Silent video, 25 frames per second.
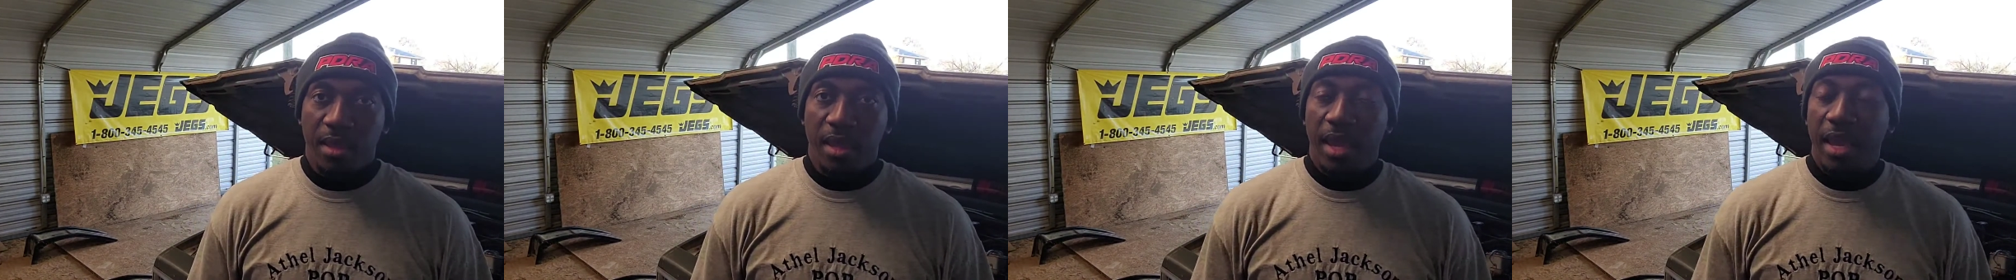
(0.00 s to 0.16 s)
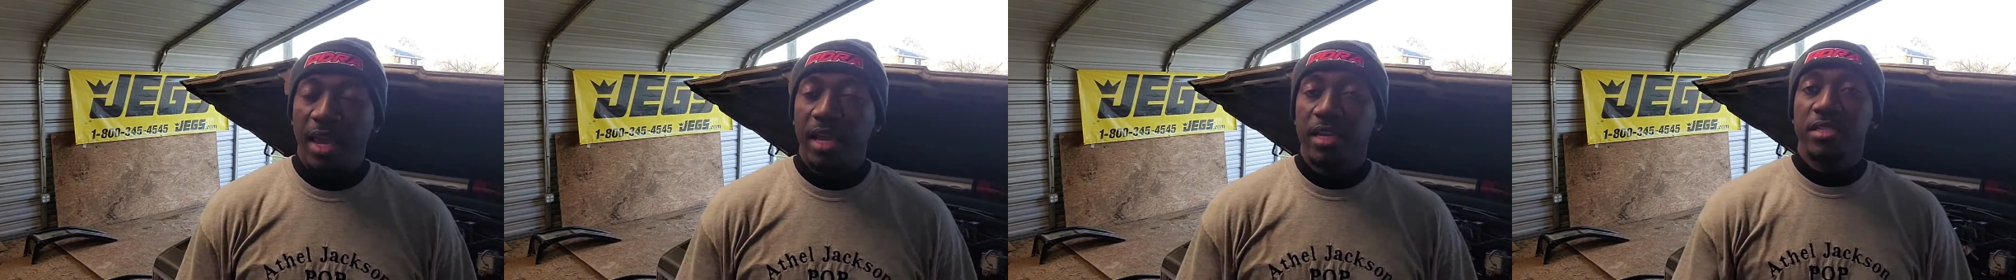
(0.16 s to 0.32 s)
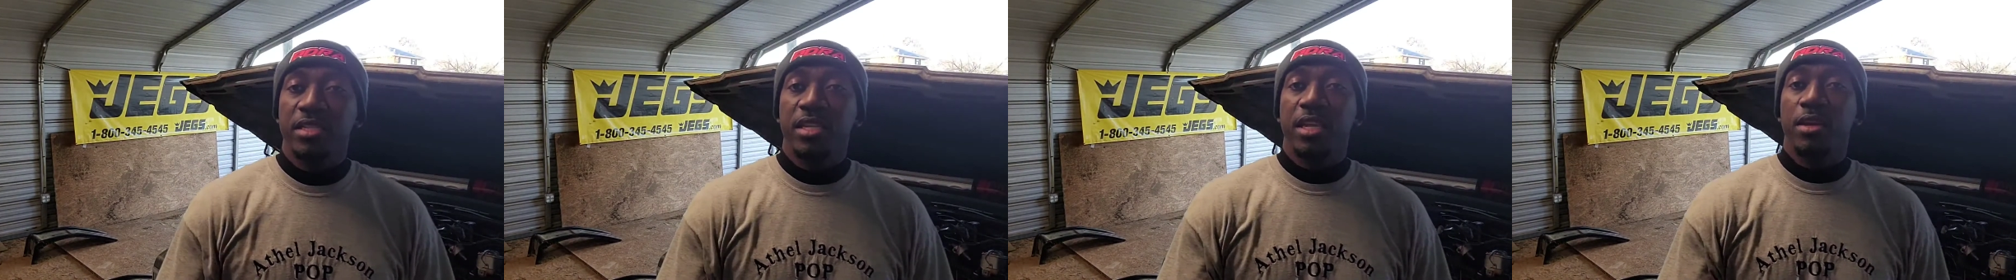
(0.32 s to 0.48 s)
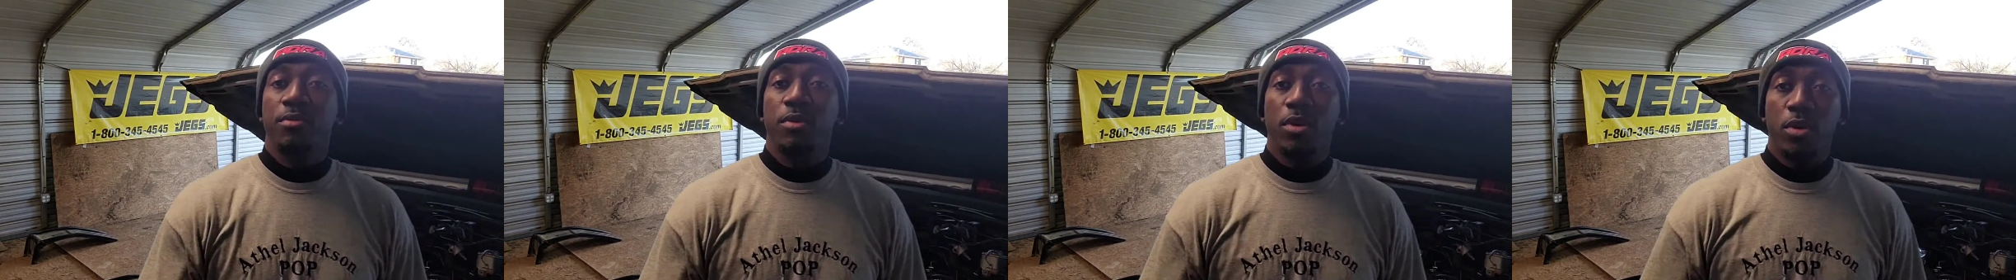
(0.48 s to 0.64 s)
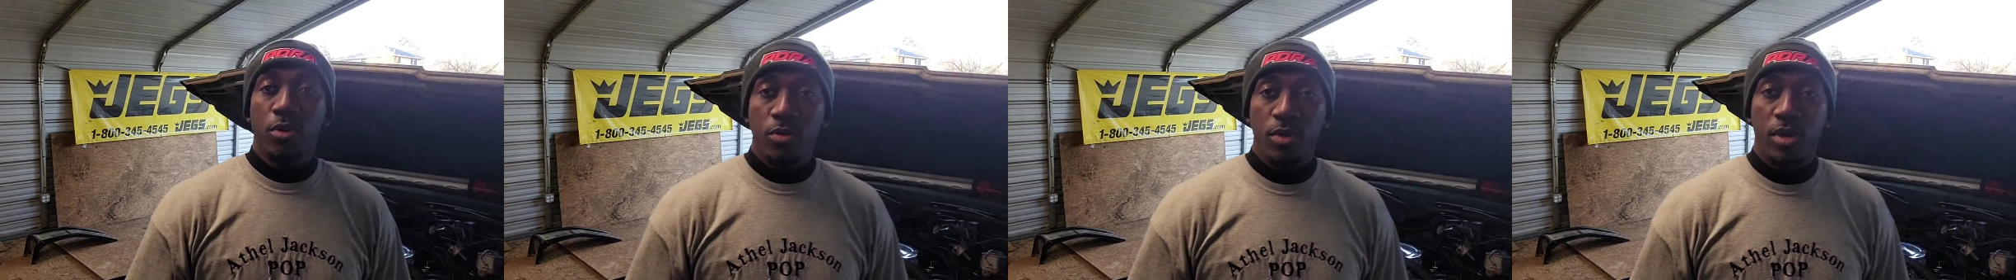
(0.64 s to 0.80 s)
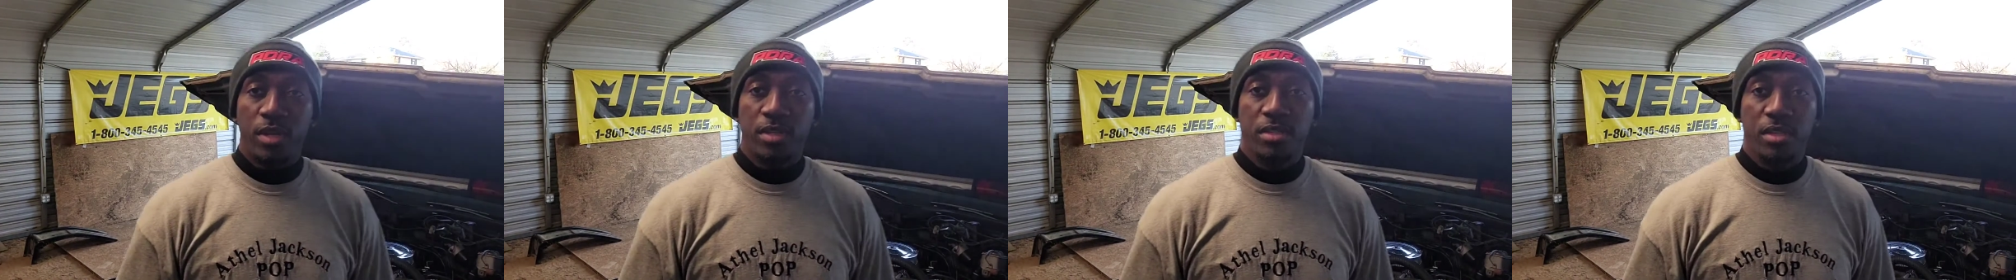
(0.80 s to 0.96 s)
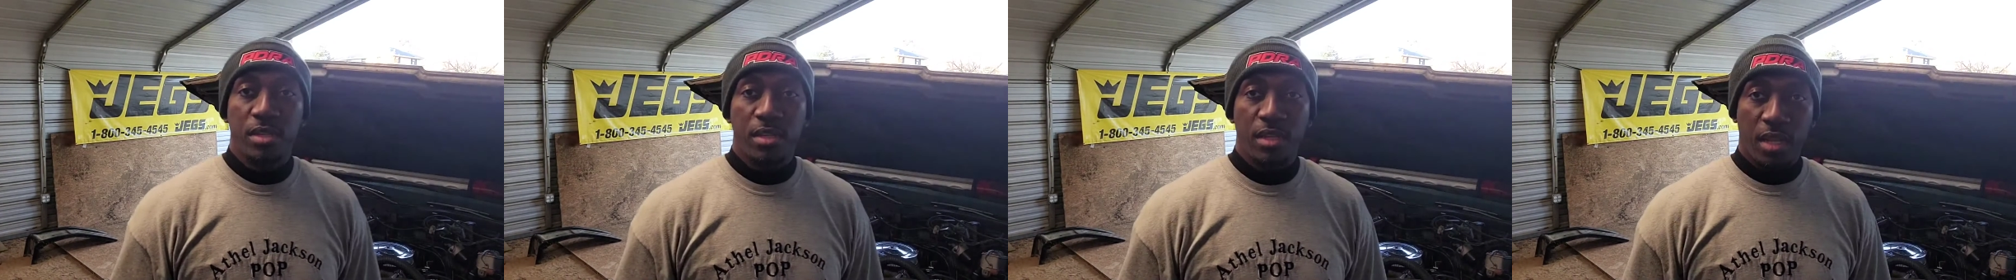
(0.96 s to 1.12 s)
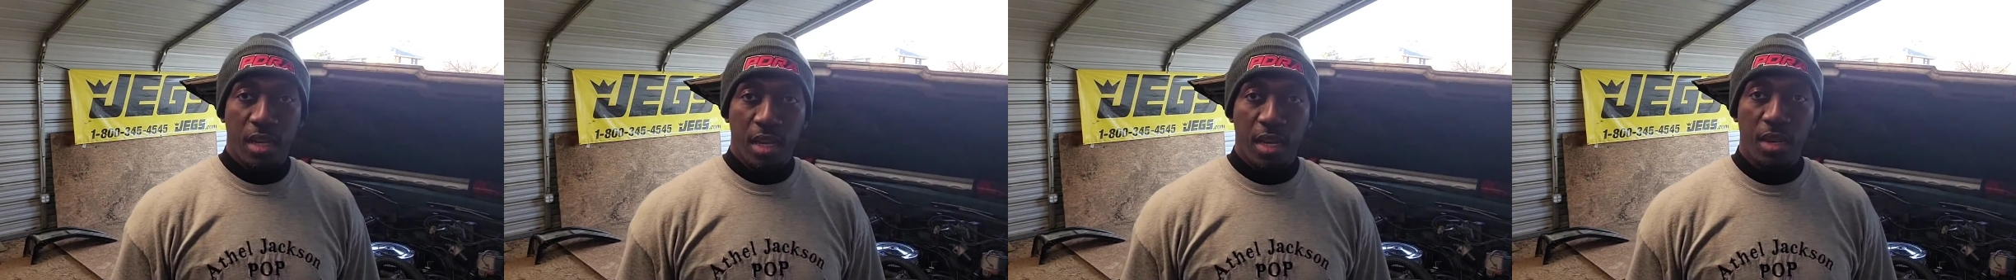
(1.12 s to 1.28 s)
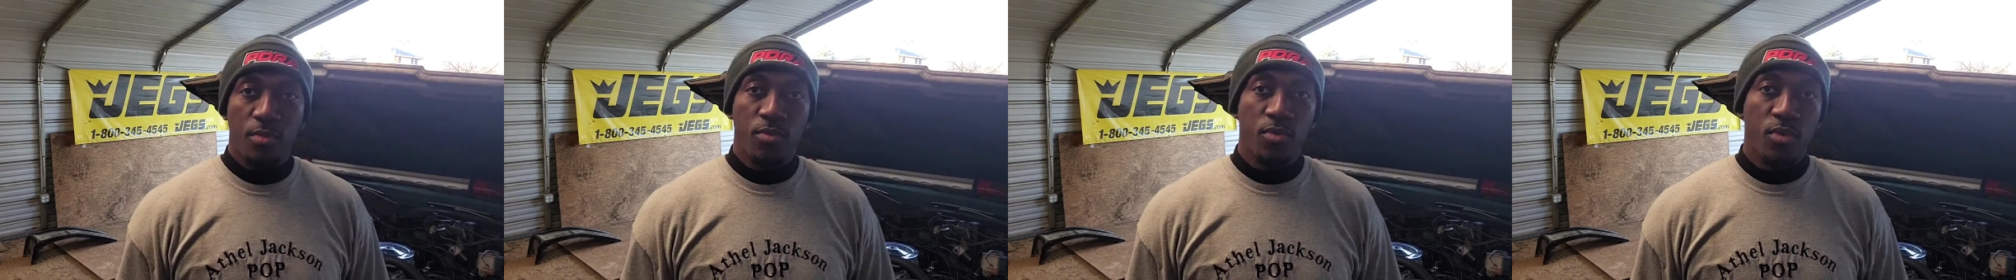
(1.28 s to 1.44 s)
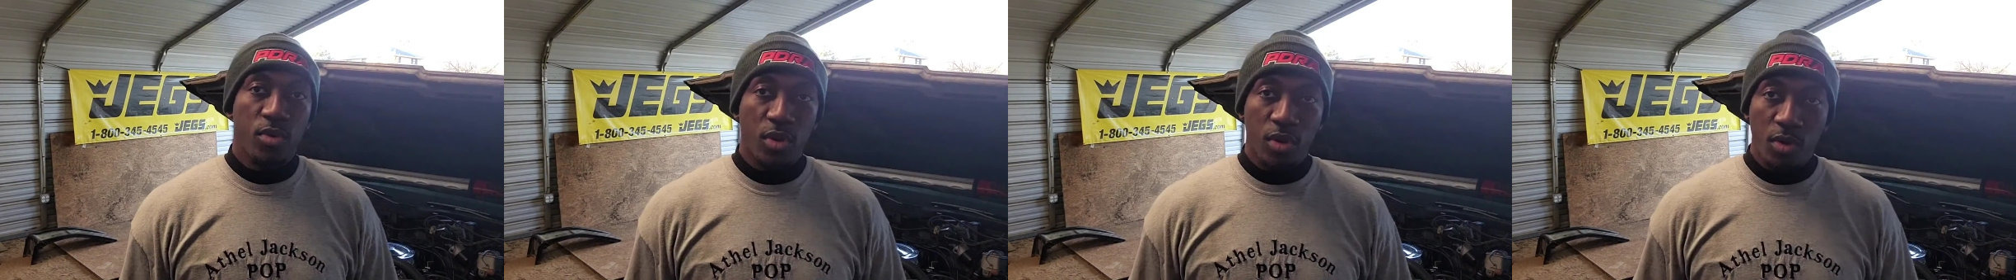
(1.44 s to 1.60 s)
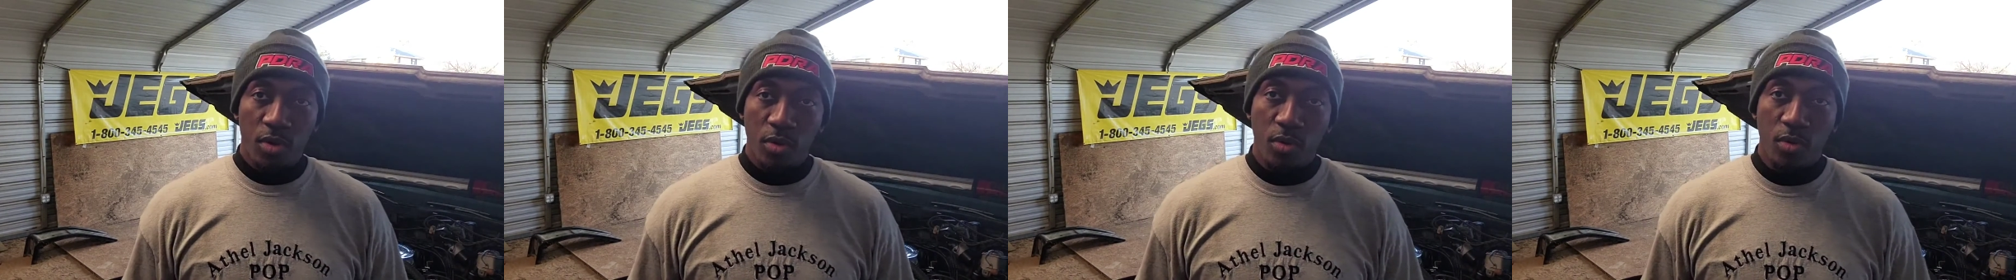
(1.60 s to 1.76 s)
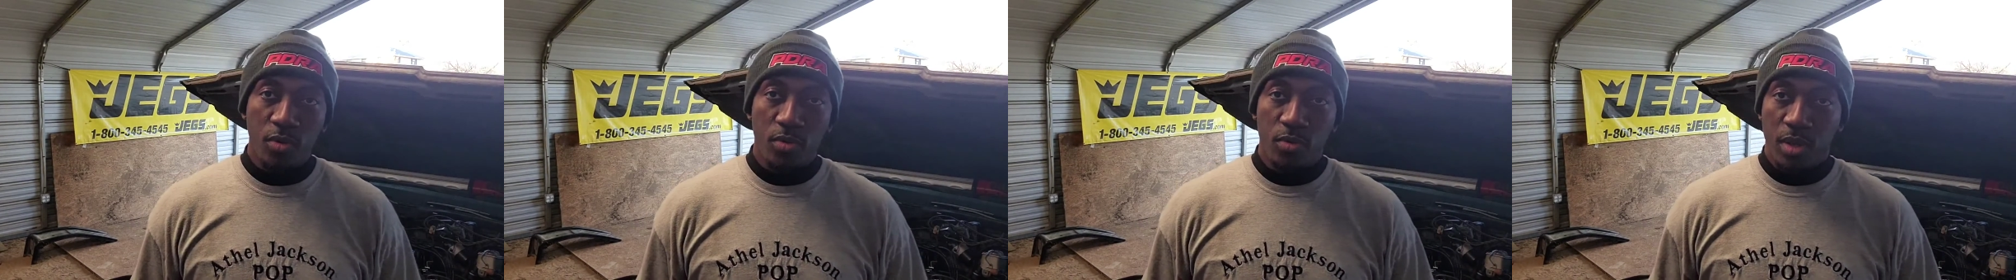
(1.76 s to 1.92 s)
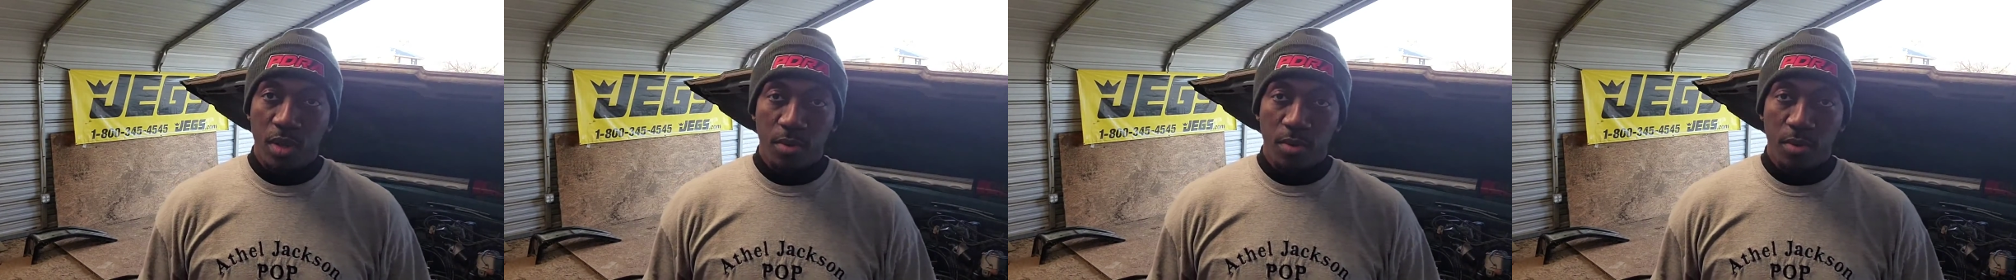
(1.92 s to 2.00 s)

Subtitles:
As they requested, they didn't want to know.